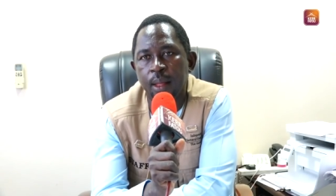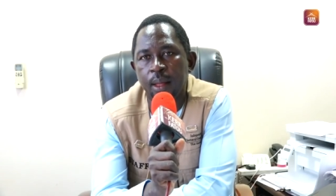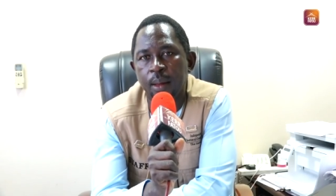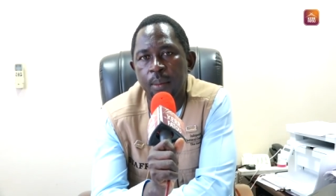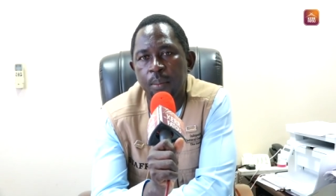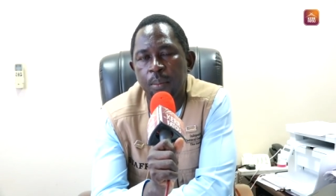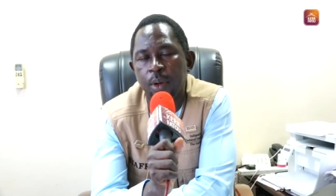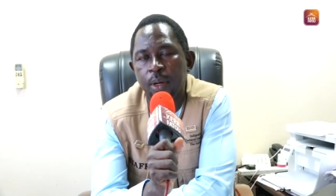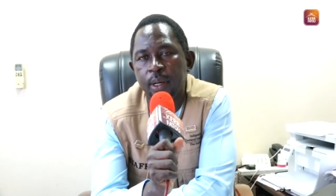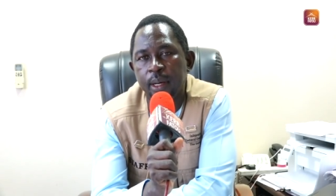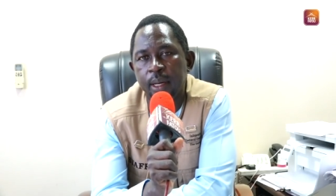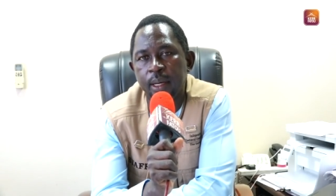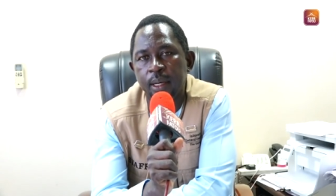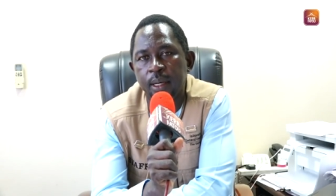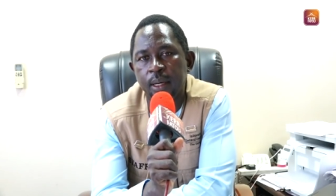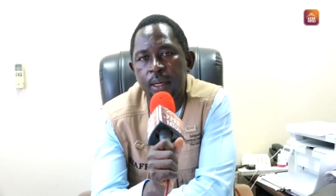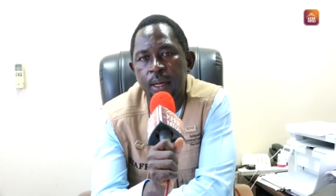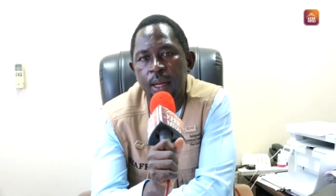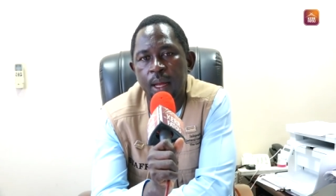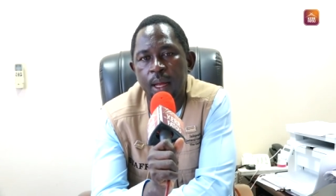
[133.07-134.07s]
But
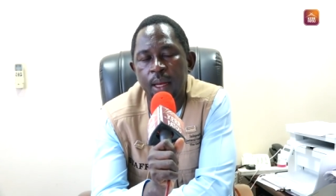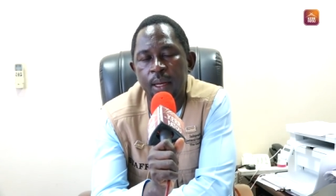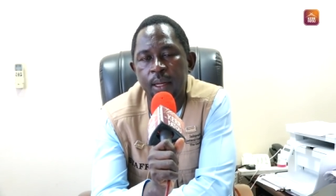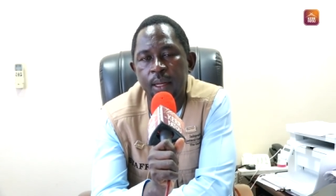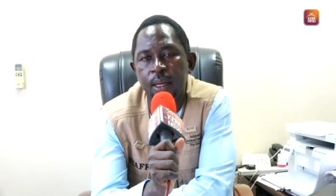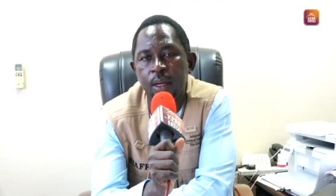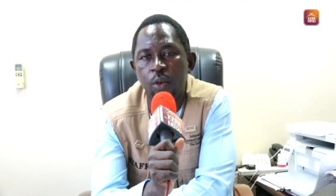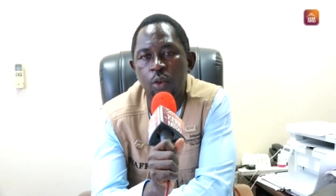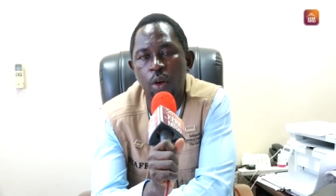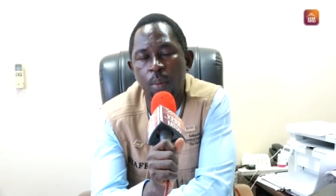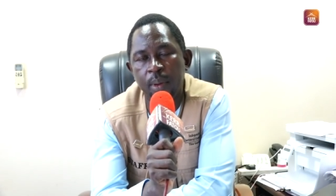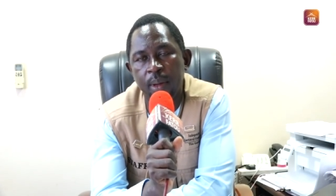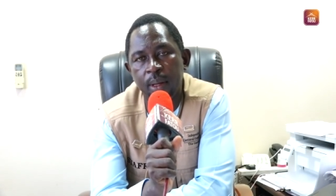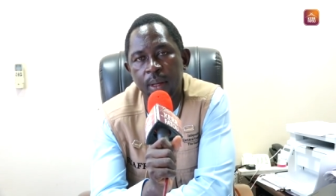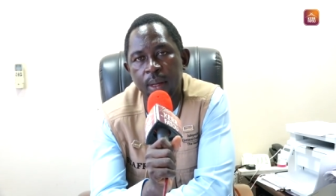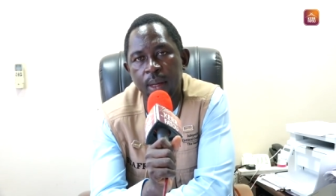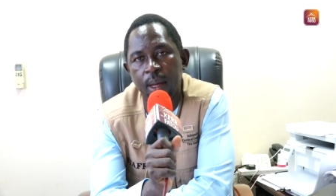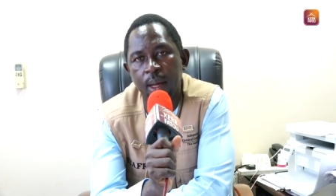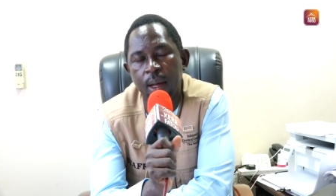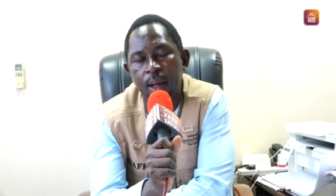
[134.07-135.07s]
then the incoming